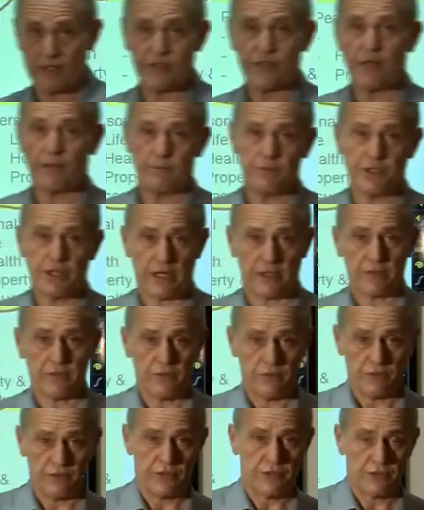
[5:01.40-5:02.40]

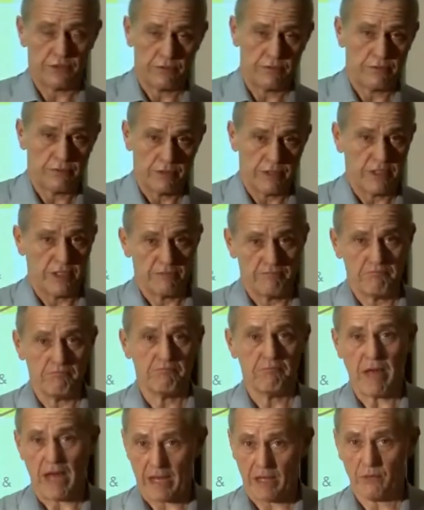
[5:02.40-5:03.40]
subsectors, the
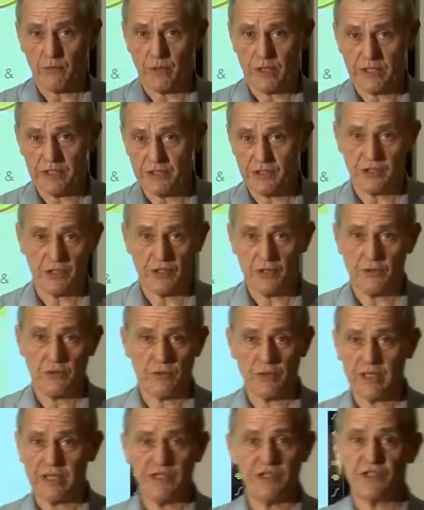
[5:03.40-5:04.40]
equity
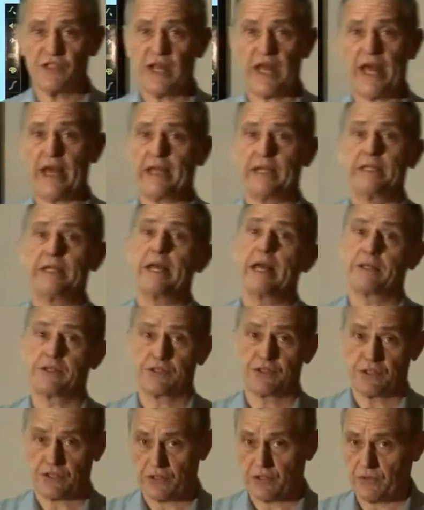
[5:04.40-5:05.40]
securities and debt
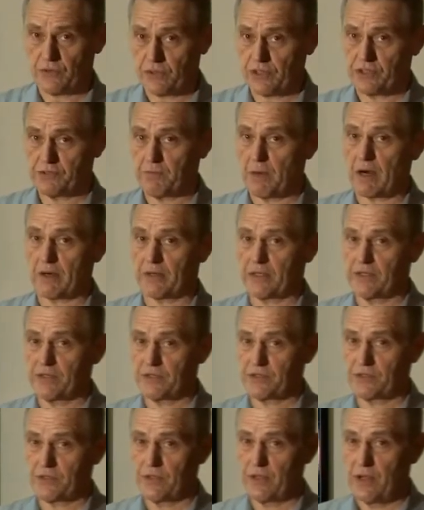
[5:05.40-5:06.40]
securities
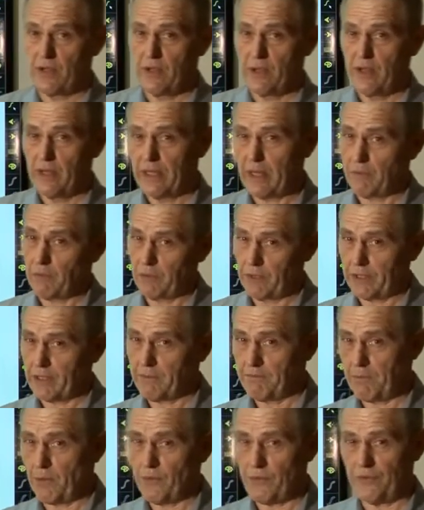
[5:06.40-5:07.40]
markets. Now we'll look
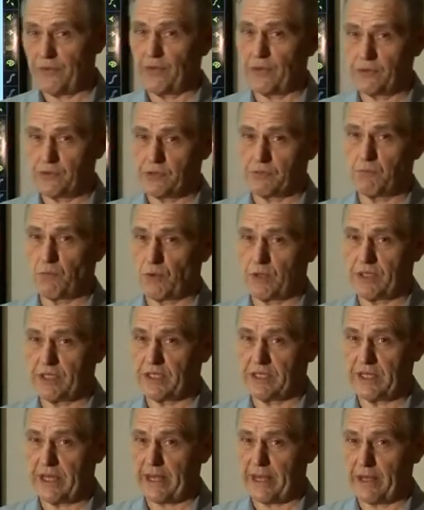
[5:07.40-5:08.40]
at both of those in more
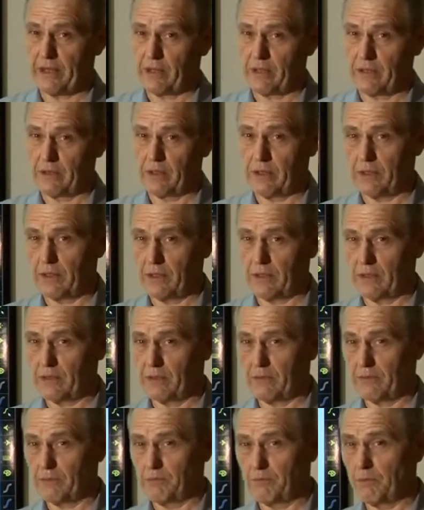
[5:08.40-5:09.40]

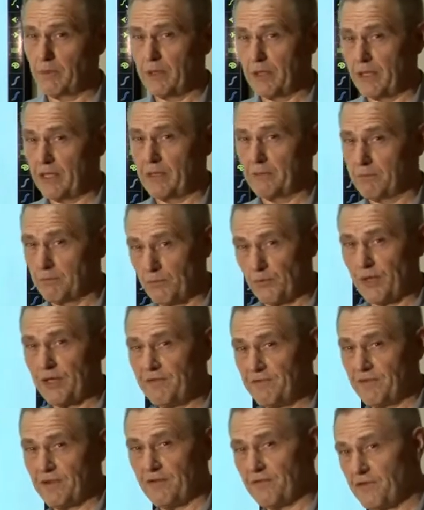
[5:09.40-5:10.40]
detail in
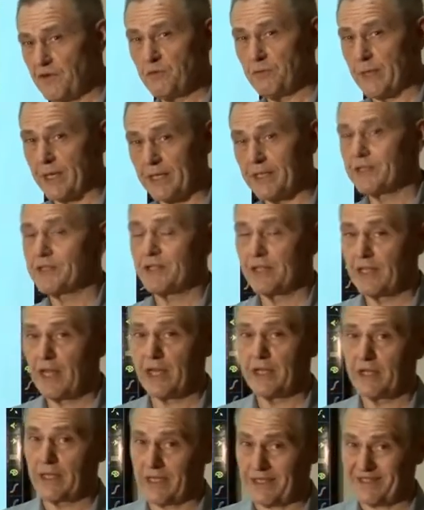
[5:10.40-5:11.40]
brief in a few minutes, and
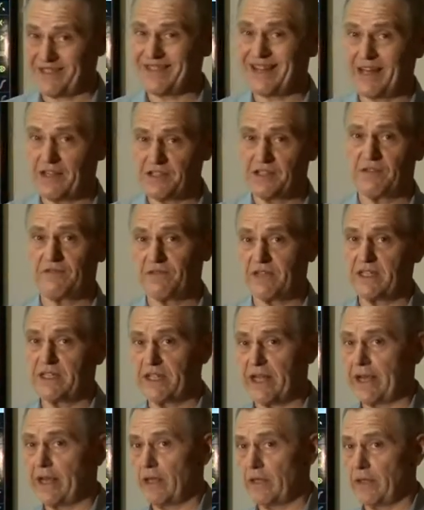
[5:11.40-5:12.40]
then extensive
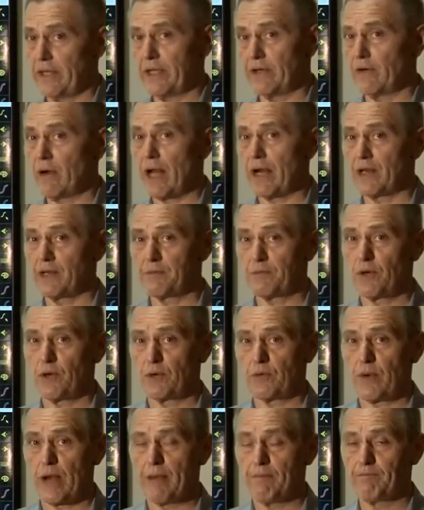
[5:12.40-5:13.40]
detail later on in the
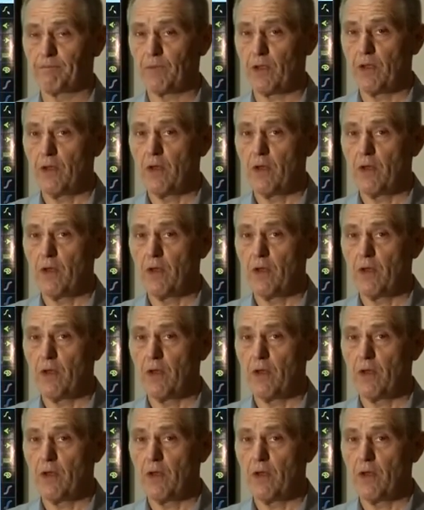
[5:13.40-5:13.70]
program.